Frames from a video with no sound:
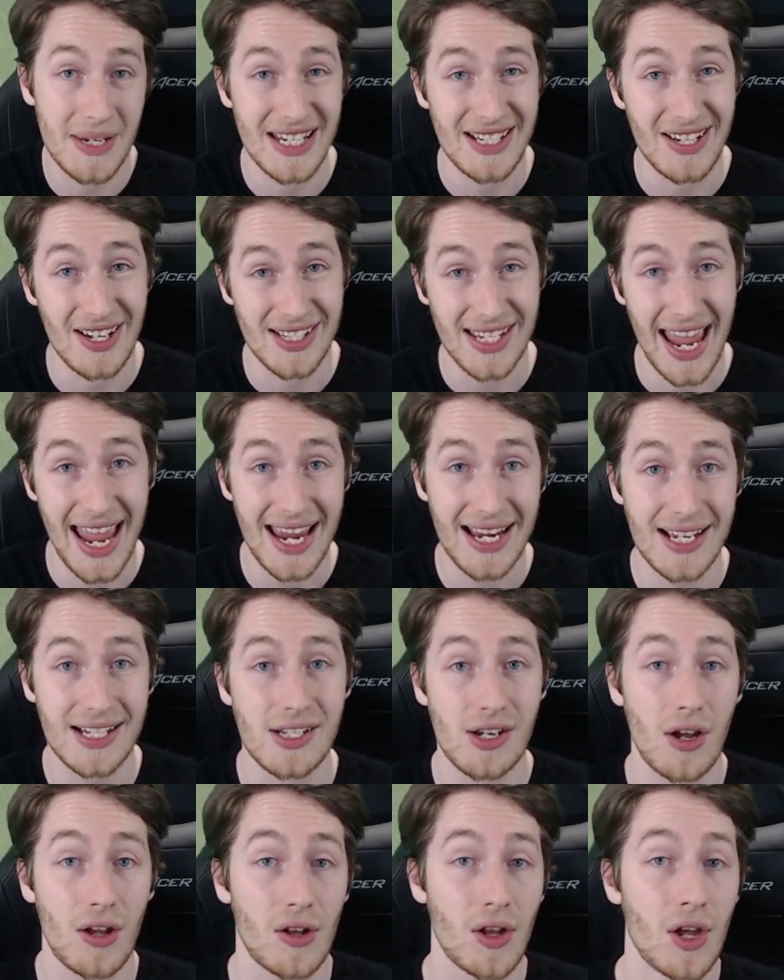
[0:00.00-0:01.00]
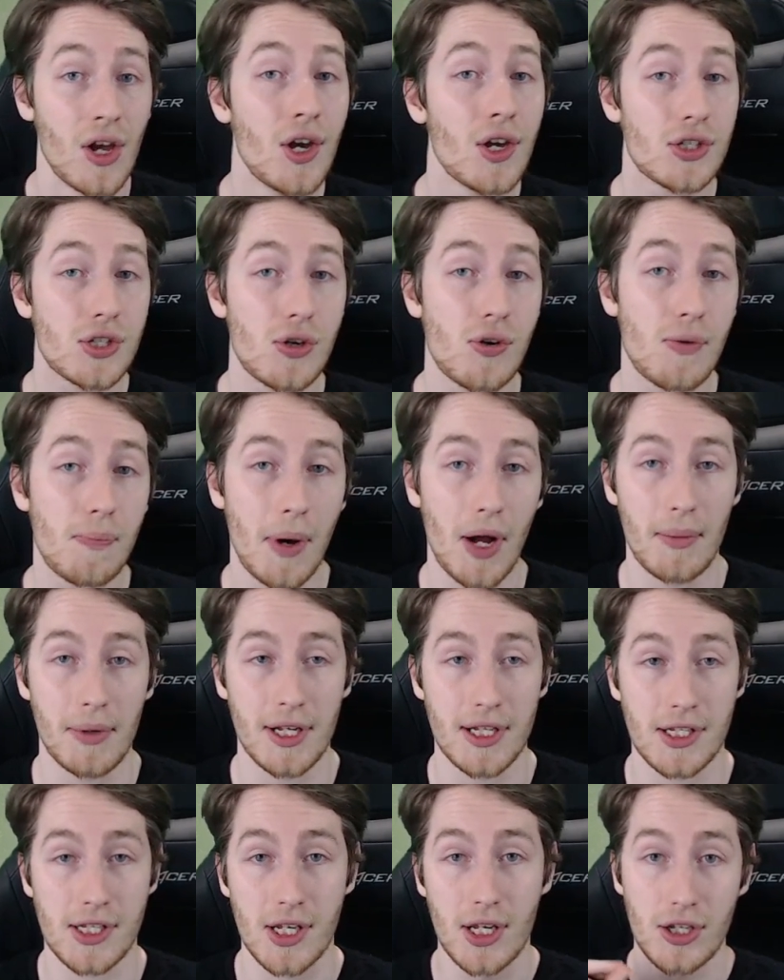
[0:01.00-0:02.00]
he does exile 2
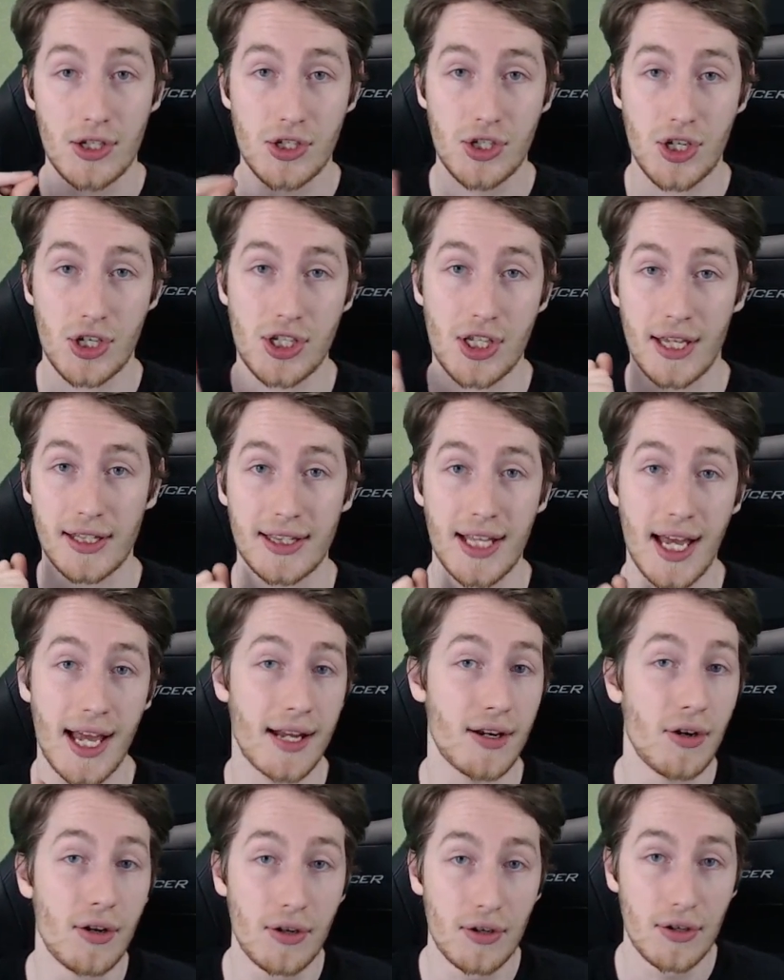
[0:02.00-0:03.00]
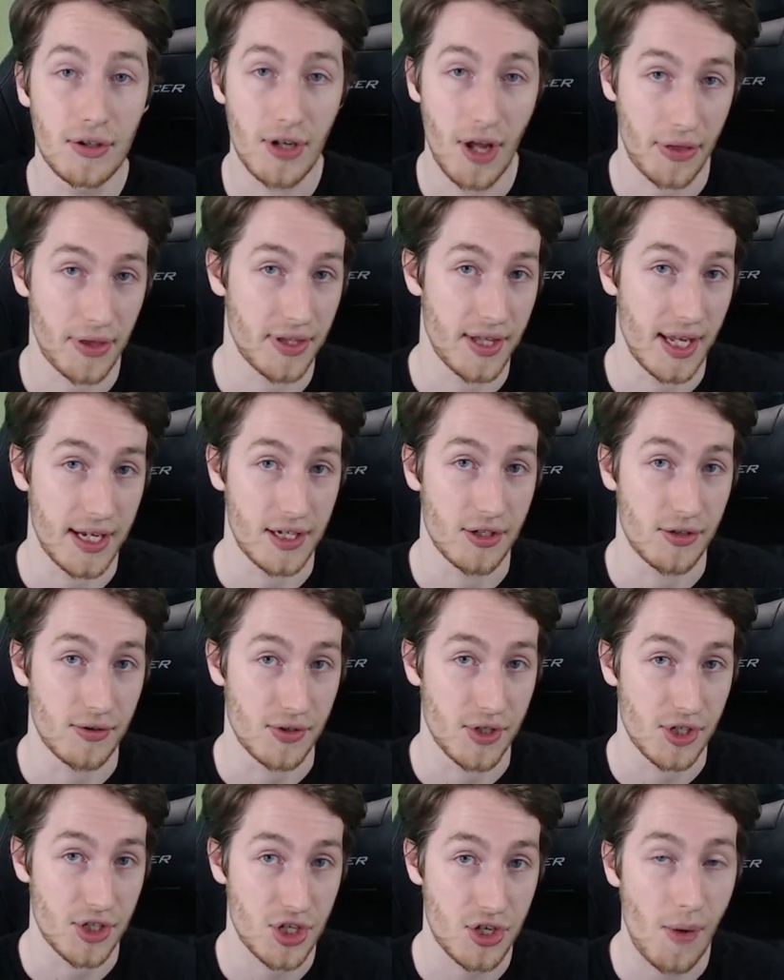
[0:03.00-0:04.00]
permanents just like that. Nothing they can do
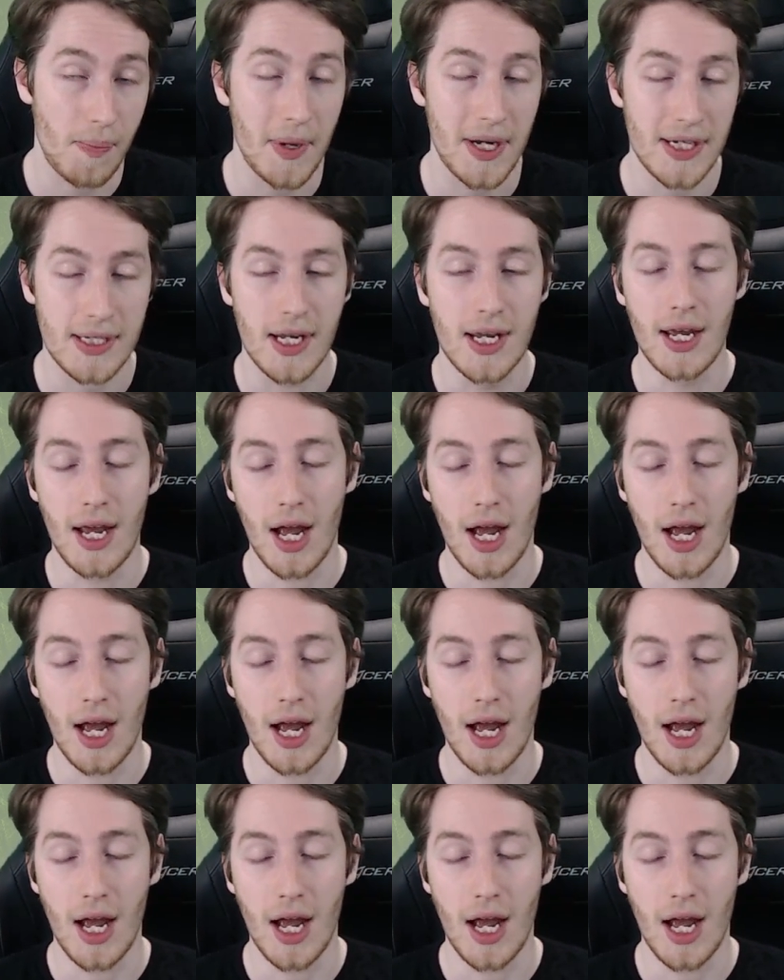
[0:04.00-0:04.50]
to stop it.